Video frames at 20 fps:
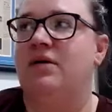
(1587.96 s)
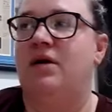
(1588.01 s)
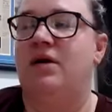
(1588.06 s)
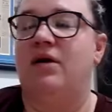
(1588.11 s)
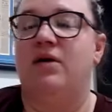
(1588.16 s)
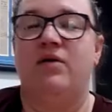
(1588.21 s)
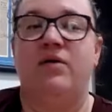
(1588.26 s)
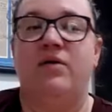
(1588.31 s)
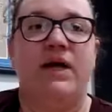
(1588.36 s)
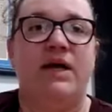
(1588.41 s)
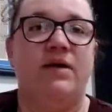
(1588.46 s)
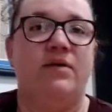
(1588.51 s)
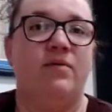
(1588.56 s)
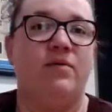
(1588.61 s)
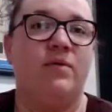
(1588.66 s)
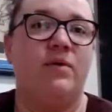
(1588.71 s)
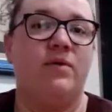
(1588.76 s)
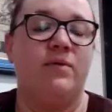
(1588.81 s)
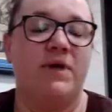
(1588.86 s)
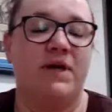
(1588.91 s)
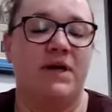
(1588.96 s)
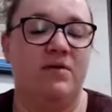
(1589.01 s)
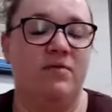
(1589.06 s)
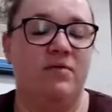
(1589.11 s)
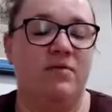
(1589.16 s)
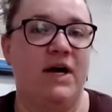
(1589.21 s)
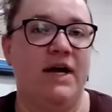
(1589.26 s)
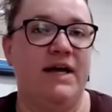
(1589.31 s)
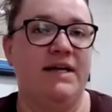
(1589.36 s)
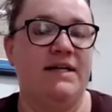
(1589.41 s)
All right, well, we can
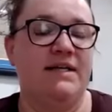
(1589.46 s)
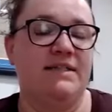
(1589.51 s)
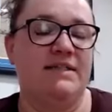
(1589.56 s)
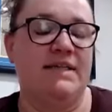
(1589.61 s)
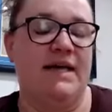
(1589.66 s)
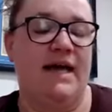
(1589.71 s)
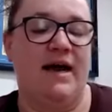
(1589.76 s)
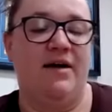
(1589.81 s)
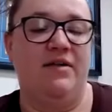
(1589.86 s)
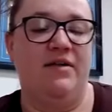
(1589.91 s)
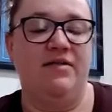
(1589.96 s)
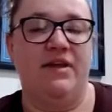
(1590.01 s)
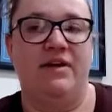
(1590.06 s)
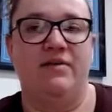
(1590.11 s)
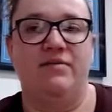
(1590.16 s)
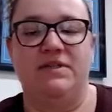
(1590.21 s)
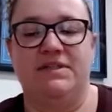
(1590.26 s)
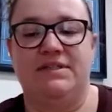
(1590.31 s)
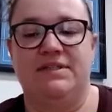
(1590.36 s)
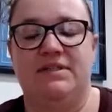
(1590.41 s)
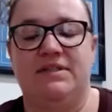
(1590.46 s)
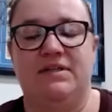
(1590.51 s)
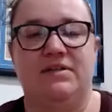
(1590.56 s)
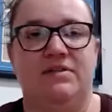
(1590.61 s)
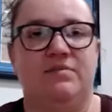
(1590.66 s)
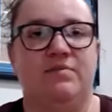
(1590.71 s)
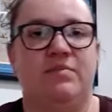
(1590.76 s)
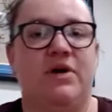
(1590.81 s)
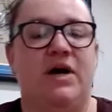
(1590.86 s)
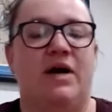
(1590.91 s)
wind it down. That was
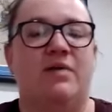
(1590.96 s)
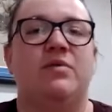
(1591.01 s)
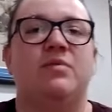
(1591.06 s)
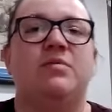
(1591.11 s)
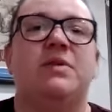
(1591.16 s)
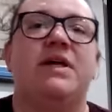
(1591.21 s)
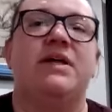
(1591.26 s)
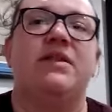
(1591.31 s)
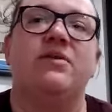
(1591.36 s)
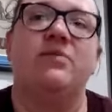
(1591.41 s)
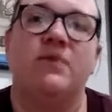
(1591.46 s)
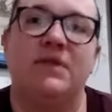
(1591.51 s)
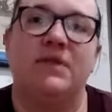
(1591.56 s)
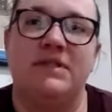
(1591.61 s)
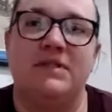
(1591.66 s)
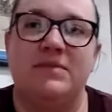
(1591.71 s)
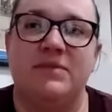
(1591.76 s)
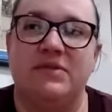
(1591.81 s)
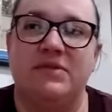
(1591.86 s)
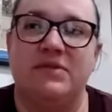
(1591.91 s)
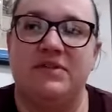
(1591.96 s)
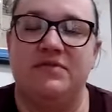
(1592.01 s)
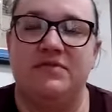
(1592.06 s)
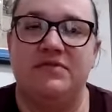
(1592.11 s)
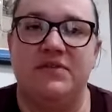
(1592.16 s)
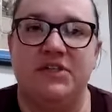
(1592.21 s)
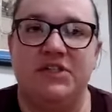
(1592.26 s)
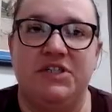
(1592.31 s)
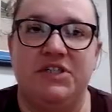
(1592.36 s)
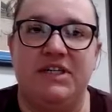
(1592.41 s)
probably the world's most
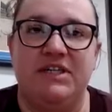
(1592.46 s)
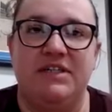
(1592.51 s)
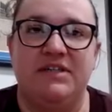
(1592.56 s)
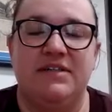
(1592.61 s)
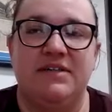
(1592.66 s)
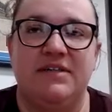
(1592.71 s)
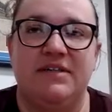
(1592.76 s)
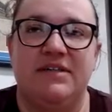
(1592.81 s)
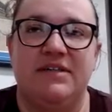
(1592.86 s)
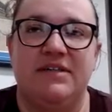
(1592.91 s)
efficient